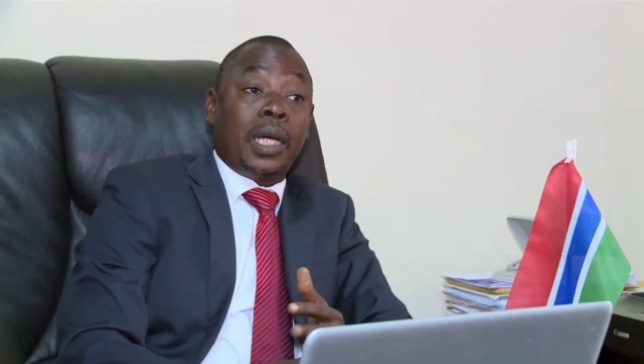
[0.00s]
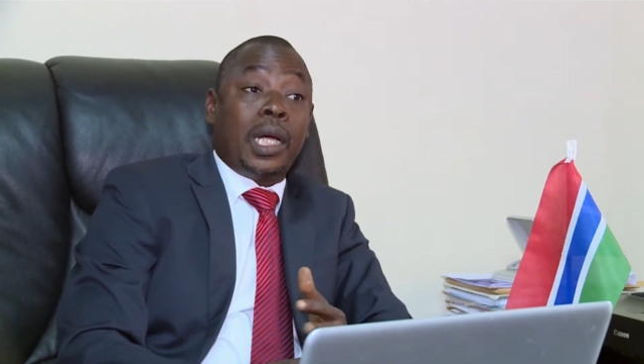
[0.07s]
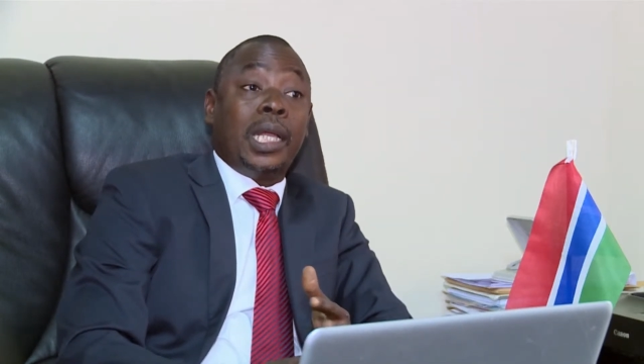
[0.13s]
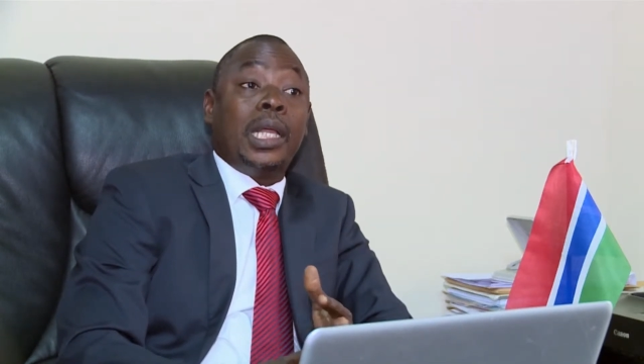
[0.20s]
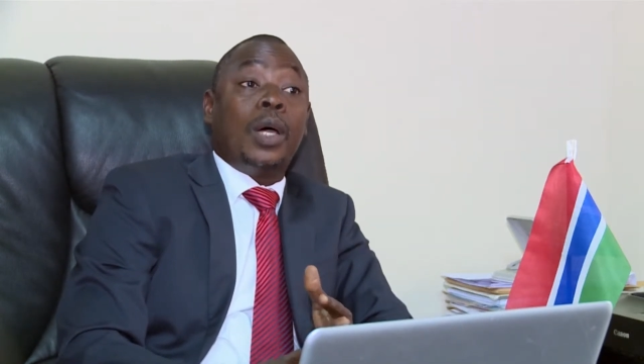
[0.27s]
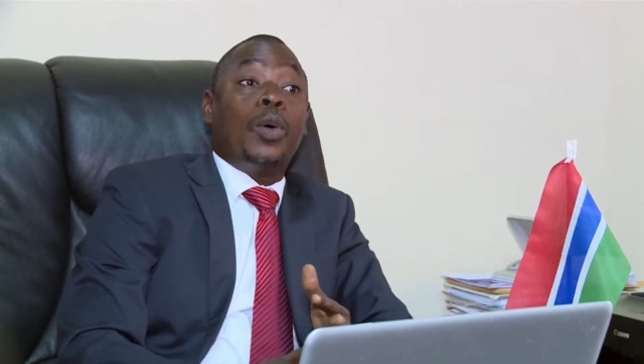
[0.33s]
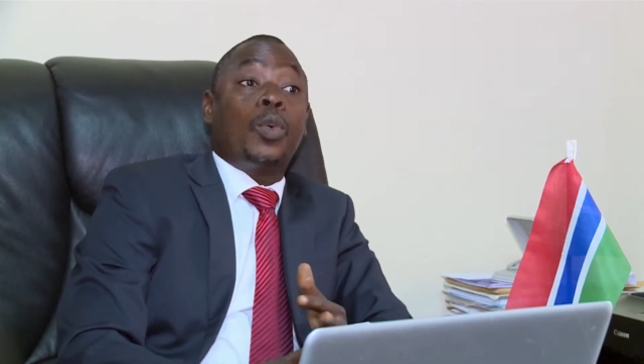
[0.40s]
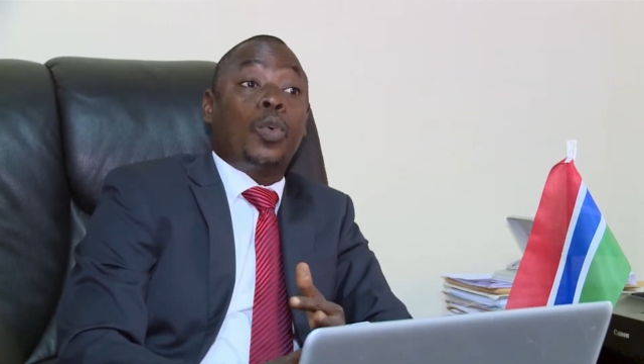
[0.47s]

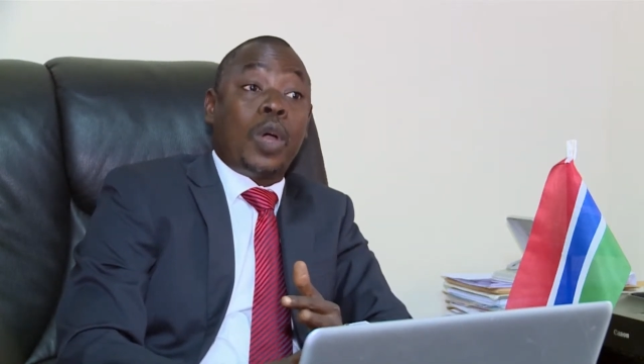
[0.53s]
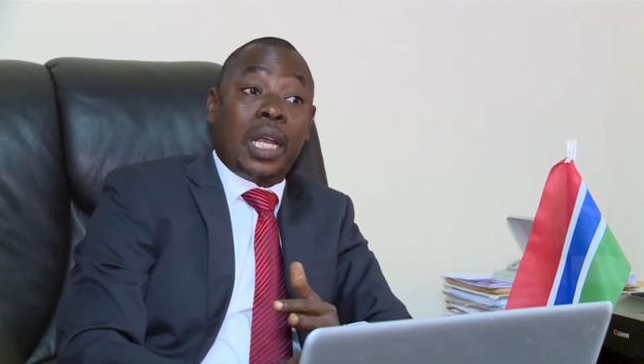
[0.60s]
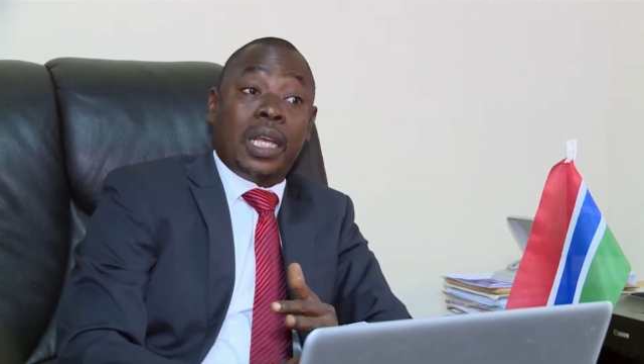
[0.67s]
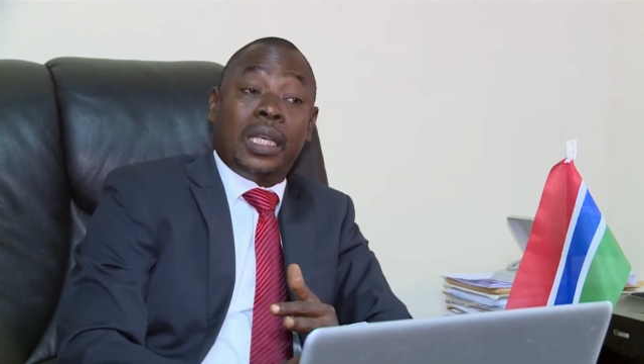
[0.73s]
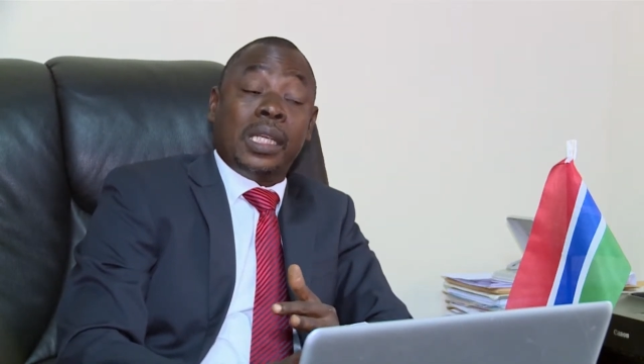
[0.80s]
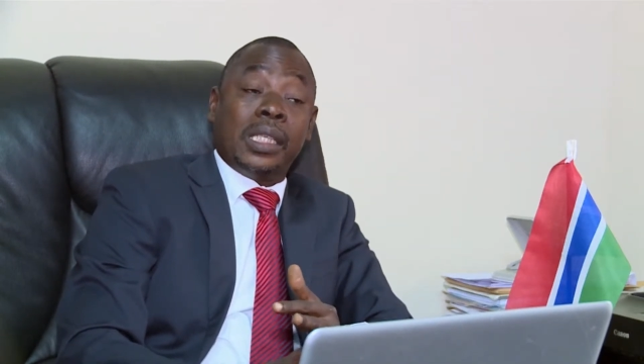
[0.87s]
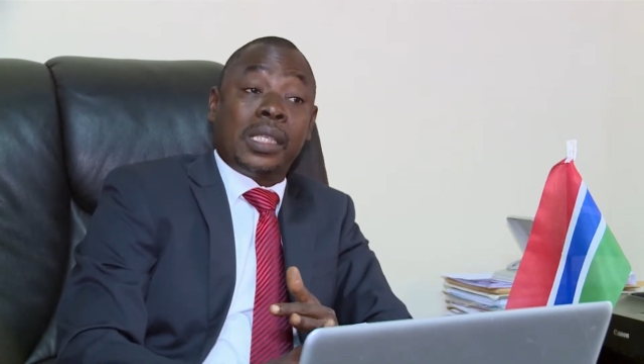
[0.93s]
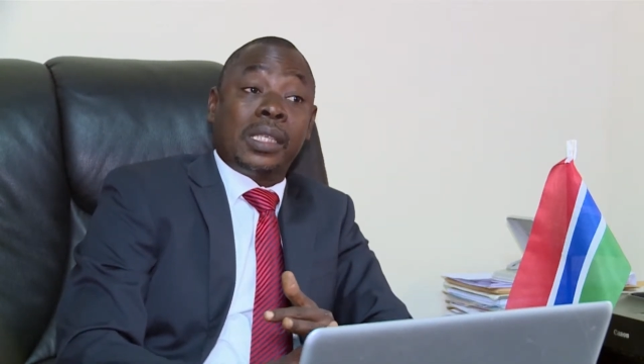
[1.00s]
and our
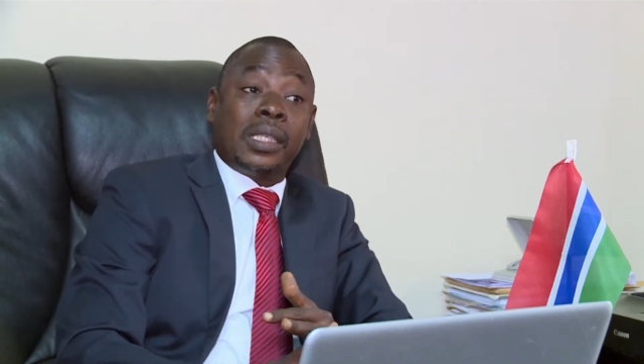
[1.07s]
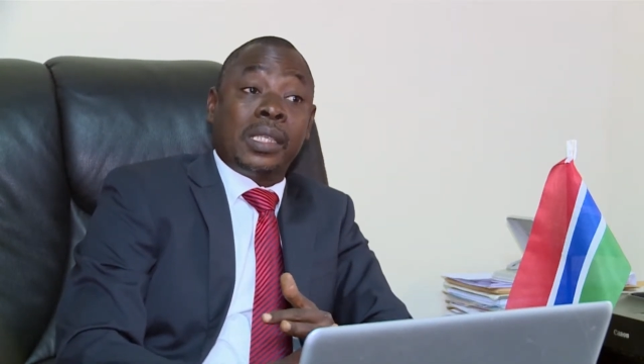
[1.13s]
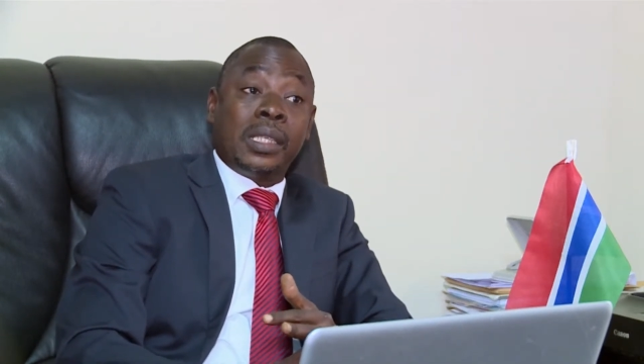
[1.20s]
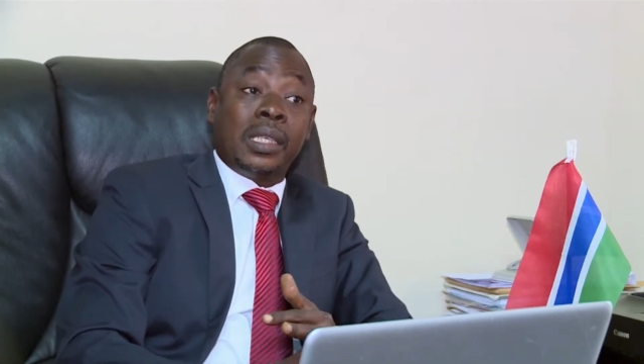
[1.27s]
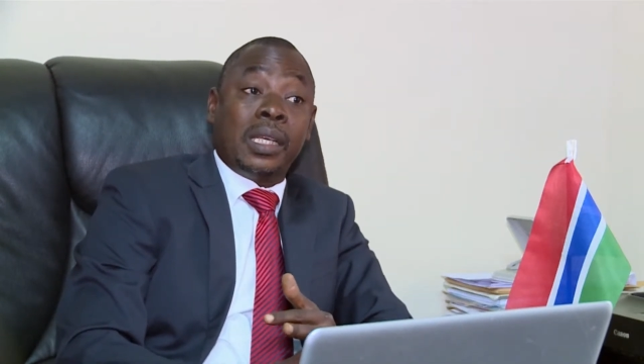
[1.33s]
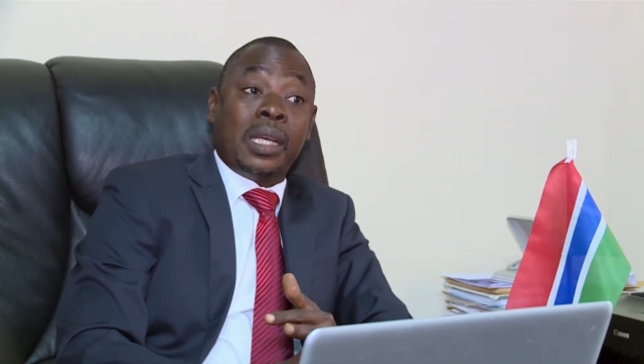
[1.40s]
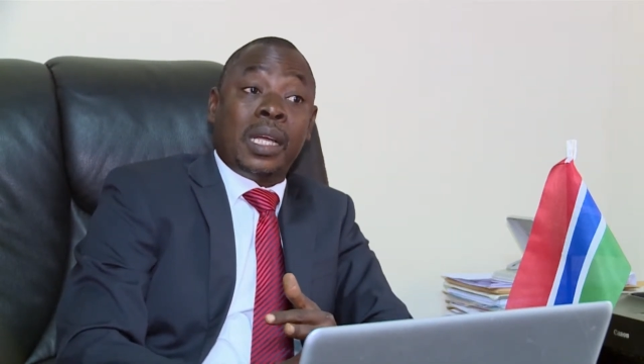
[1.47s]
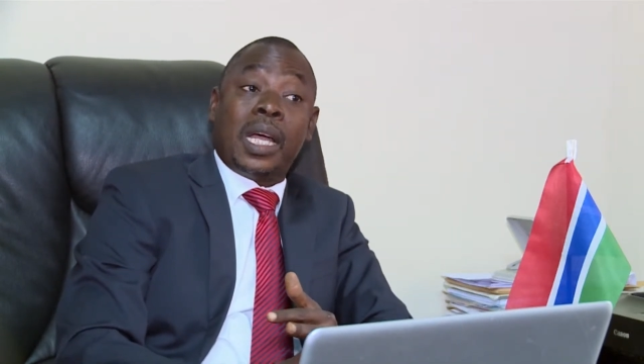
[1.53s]
qualities
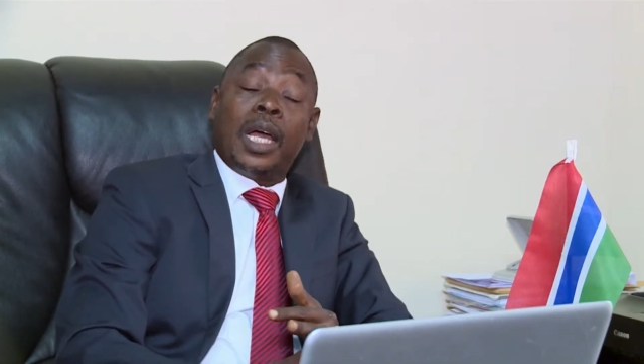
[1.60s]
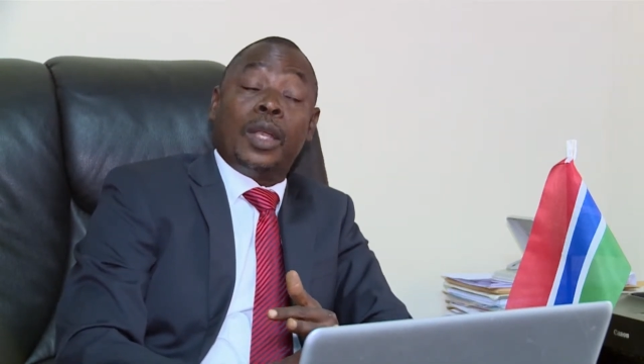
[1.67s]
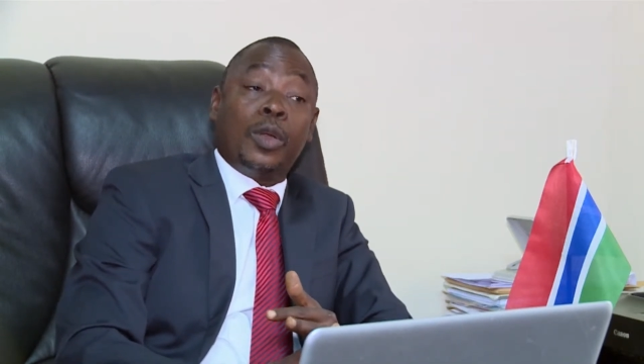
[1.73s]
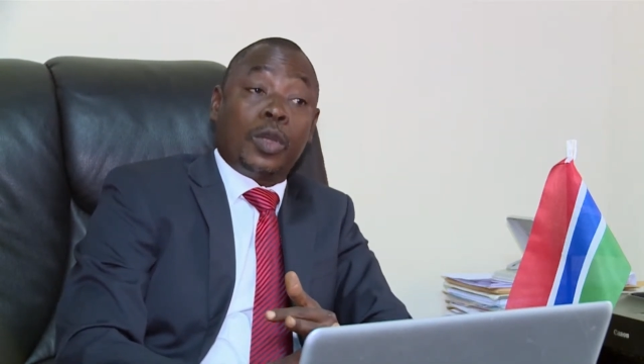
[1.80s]
are